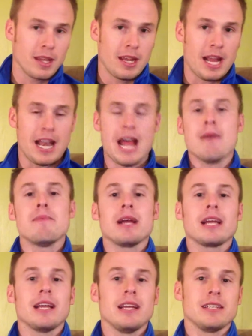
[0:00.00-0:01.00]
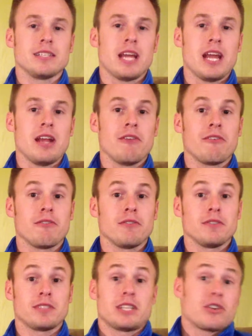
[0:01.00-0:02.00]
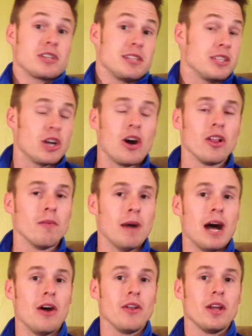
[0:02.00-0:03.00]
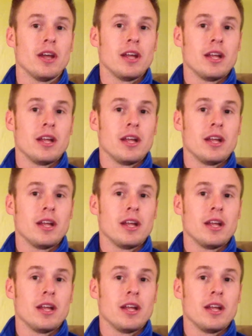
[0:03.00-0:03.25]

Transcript: And Epic is a series that's all about